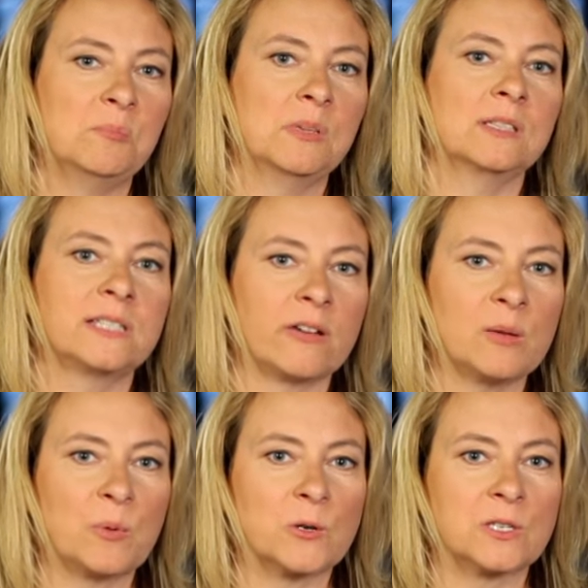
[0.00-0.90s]

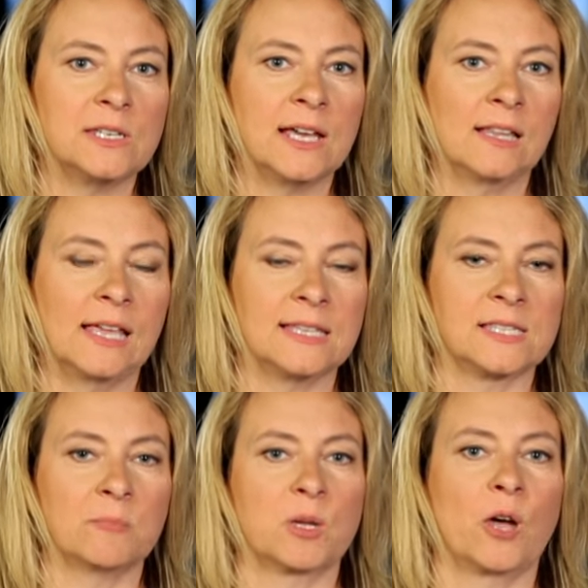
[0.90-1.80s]
military personnel,
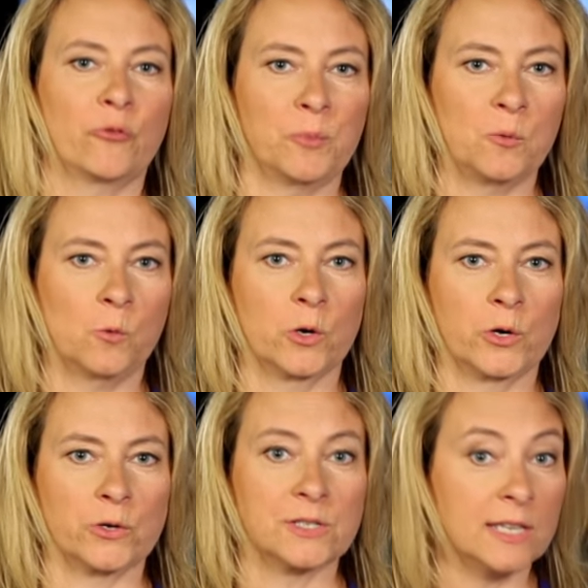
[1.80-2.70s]
and some government
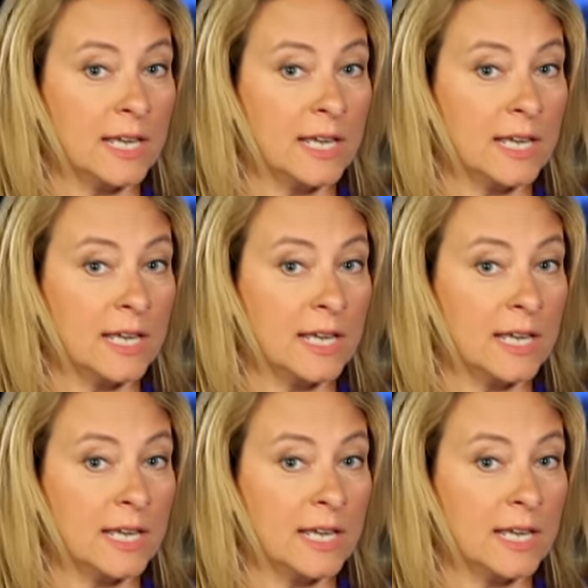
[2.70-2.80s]
workers.